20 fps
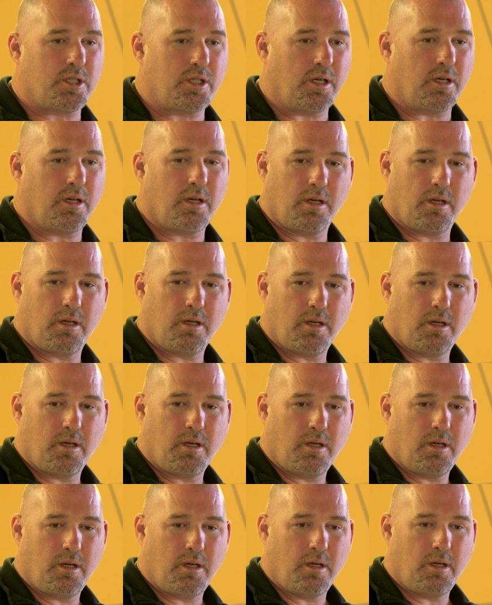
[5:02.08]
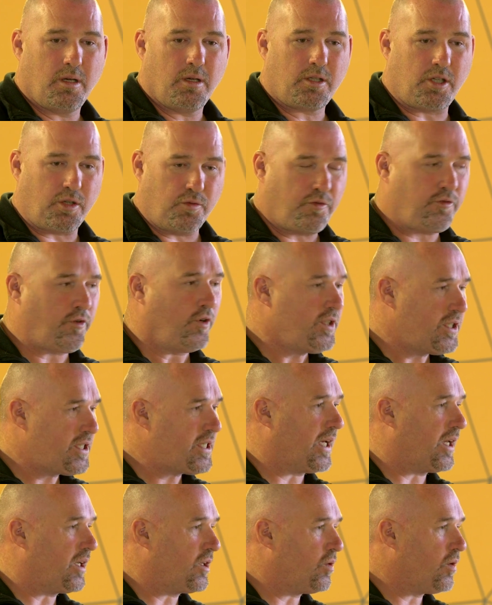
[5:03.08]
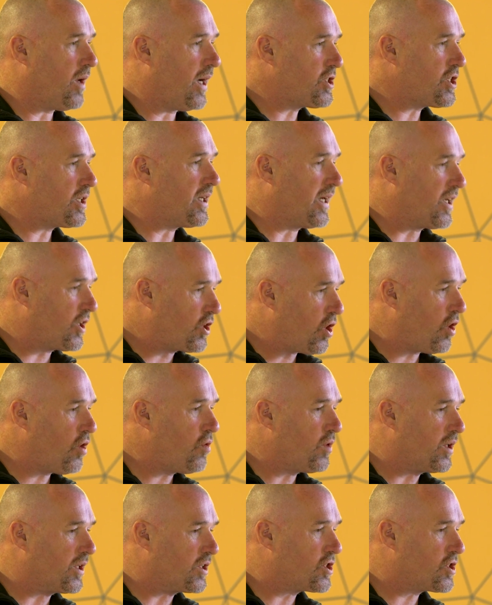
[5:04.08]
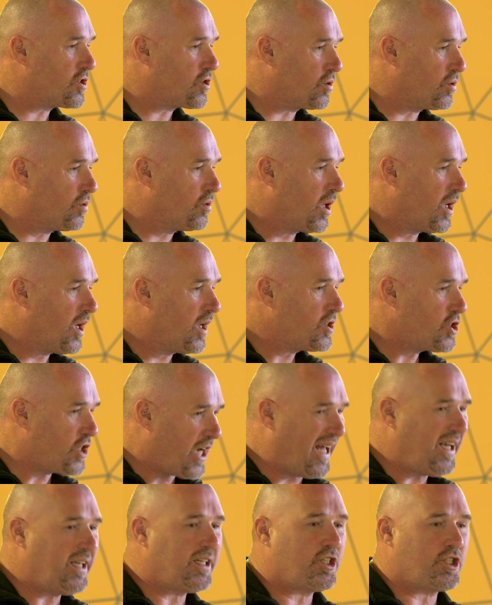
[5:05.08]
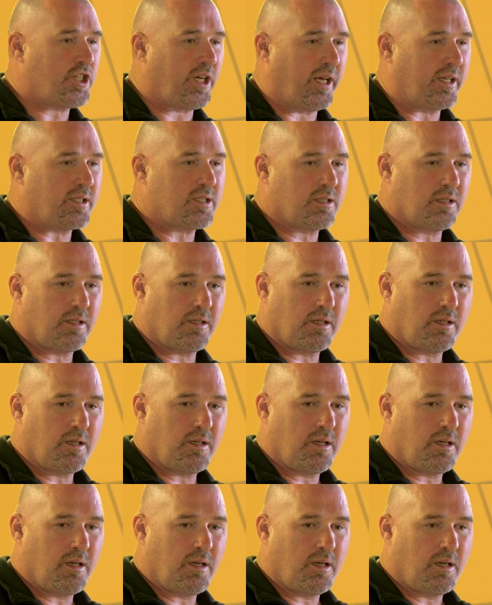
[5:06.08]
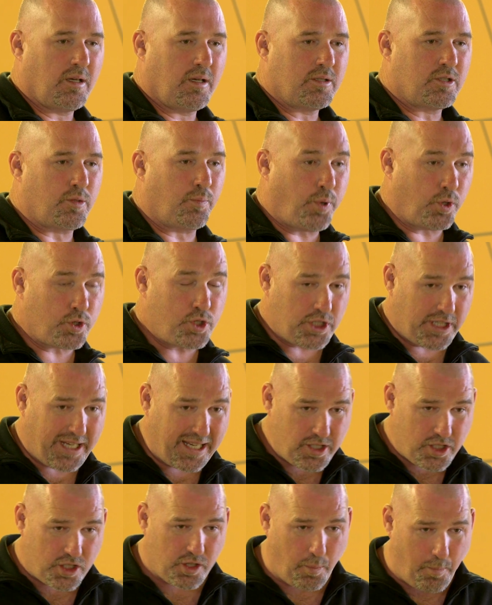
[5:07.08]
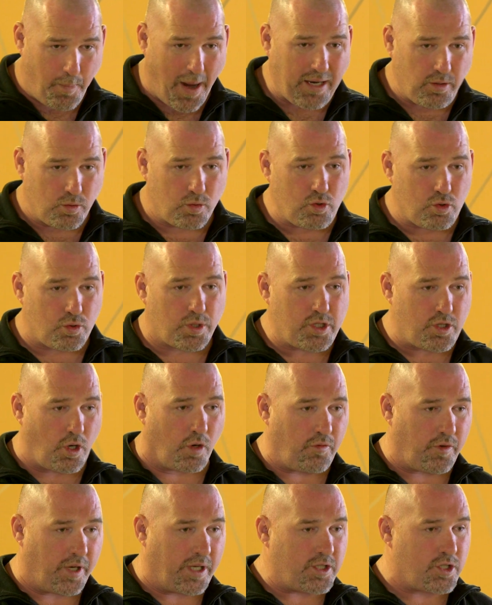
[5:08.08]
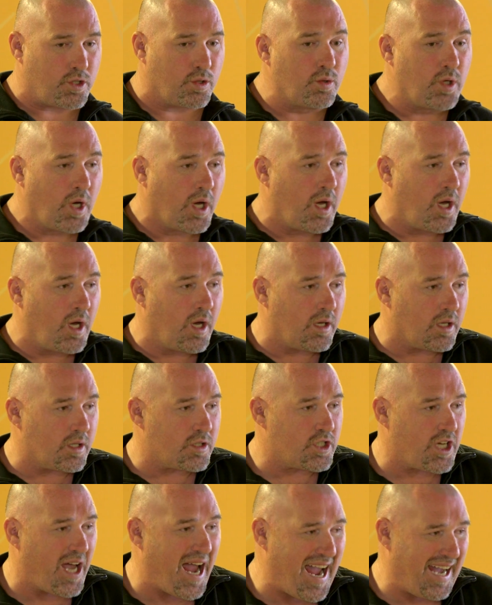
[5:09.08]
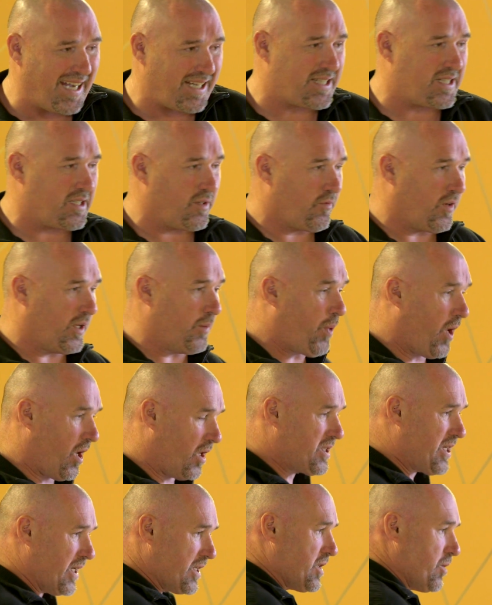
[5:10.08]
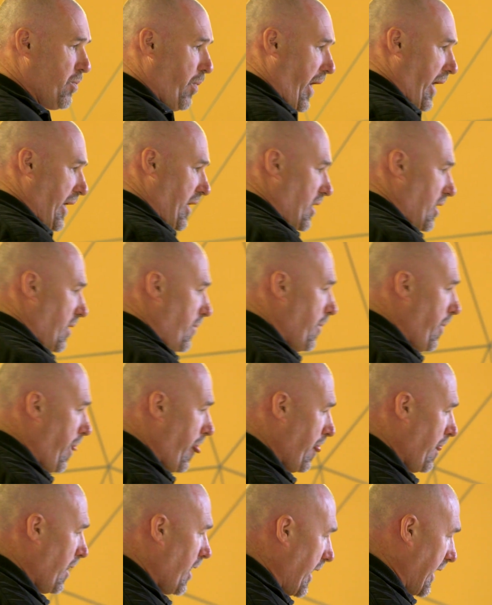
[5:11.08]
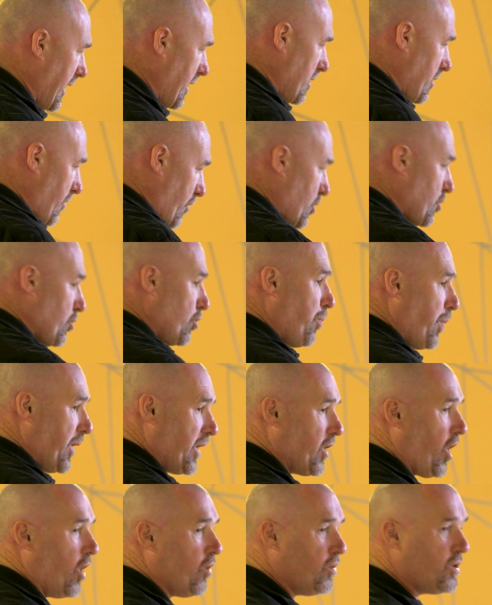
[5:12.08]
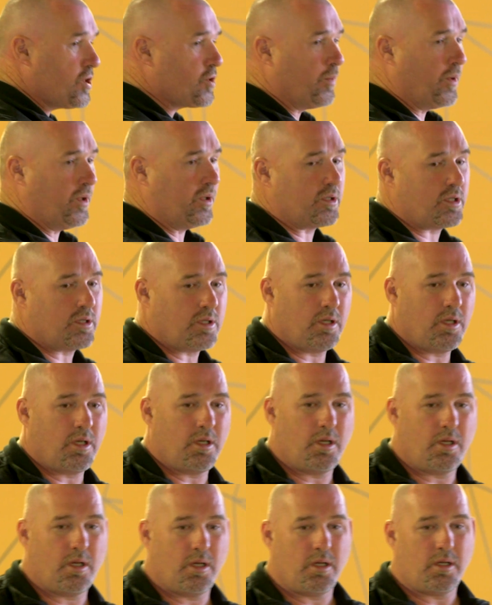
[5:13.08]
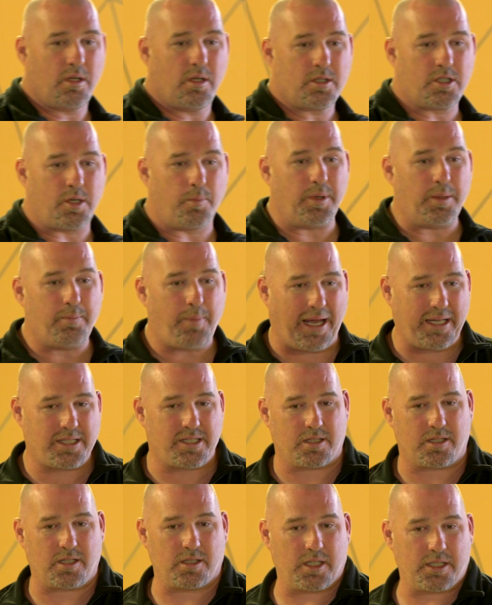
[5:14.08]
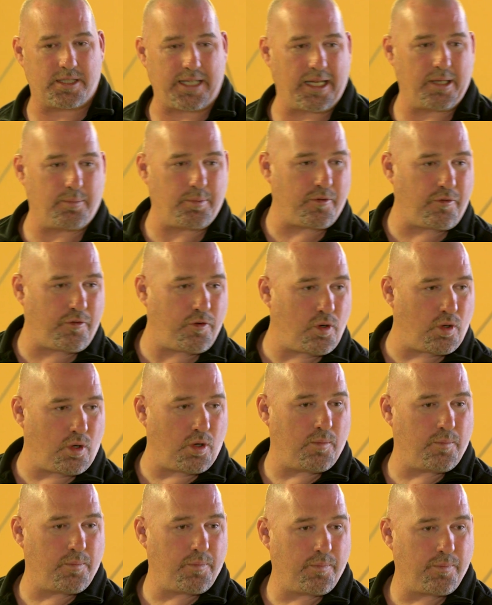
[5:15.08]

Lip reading: to confront it. You were actually encouraged to challenge it, to push against the boundaries of it, to actively participate in the group encouragement to be better than the day before.